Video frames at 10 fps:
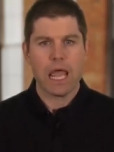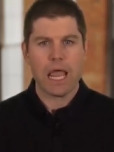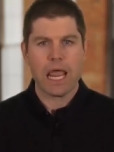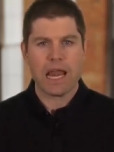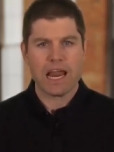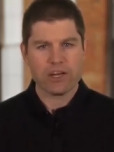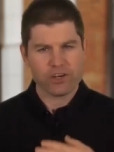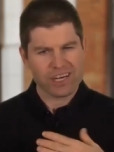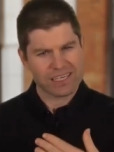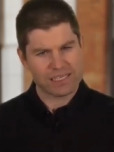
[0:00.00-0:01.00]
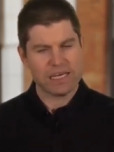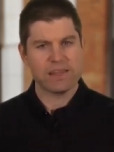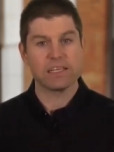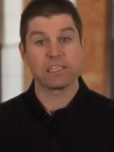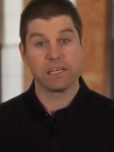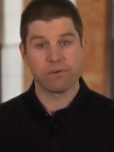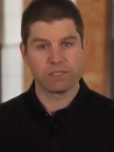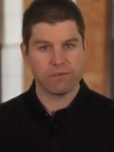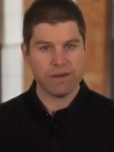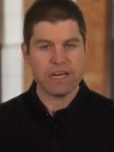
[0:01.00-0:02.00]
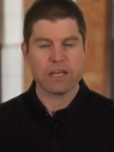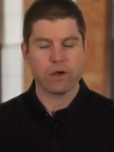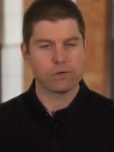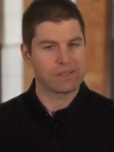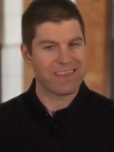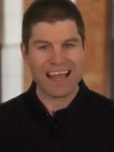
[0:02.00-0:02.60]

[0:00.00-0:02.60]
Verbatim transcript: And as you're going to see in this series of videos,